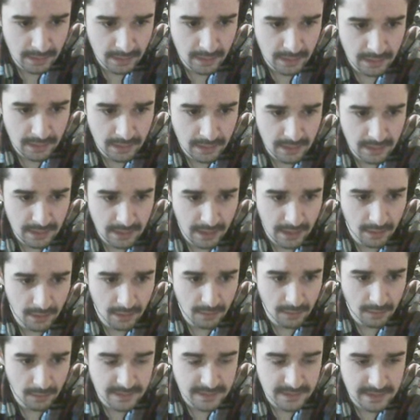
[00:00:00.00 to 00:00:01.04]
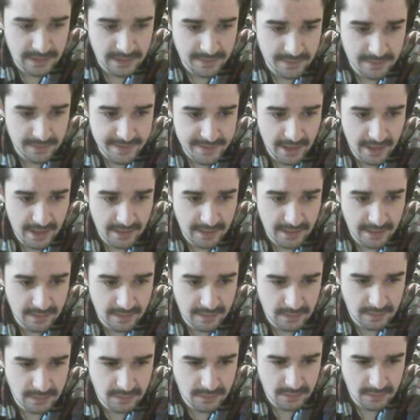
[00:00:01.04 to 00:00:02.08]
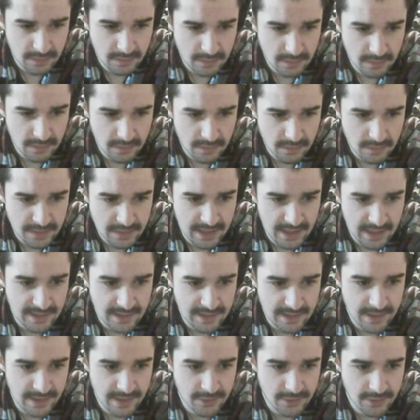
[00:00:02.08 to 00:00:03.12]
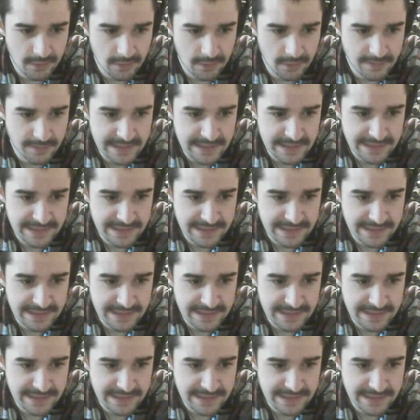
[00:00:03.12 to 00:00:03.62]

Now Serral's got drones? Yeah, he's got drones on his